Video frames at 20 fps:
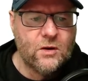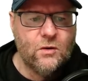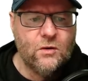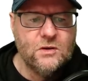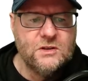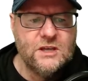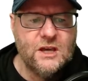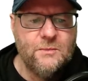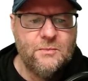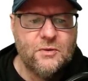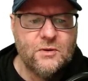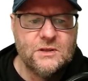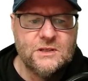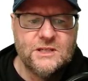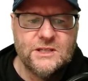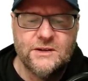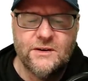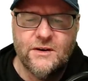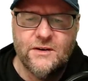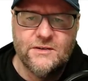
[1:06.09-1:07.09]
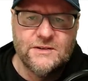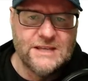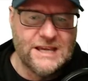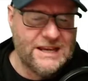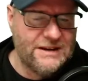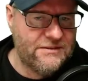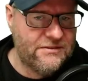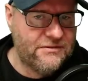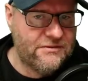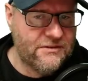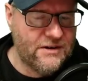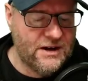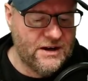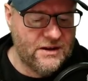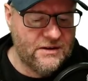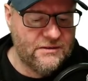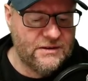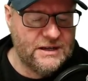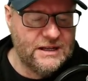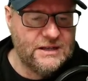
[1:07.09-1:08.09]
also put zeros in front
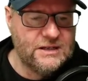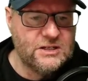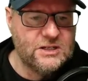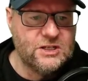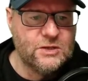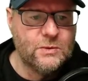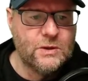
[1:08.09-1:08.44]
of an integer.